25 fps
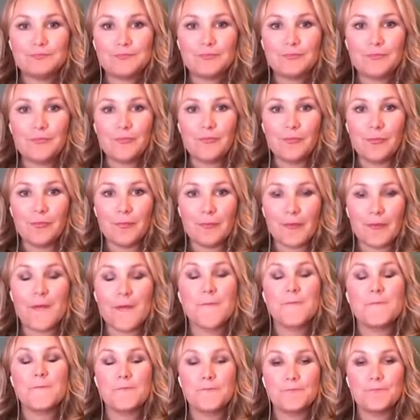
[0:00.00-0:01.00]

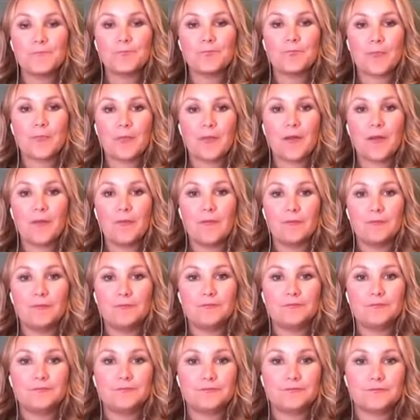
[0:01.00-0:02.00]

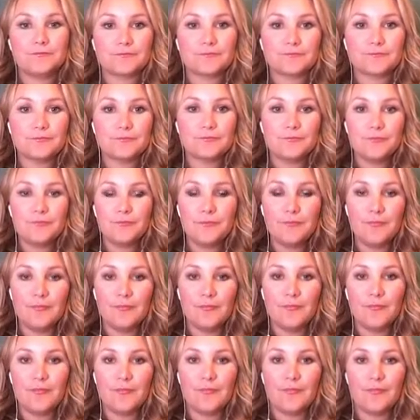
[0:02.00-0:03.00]

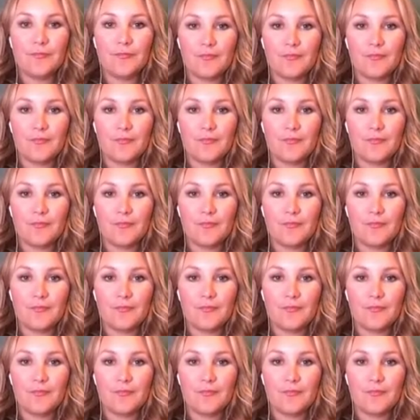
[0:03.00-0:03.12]
[no speech]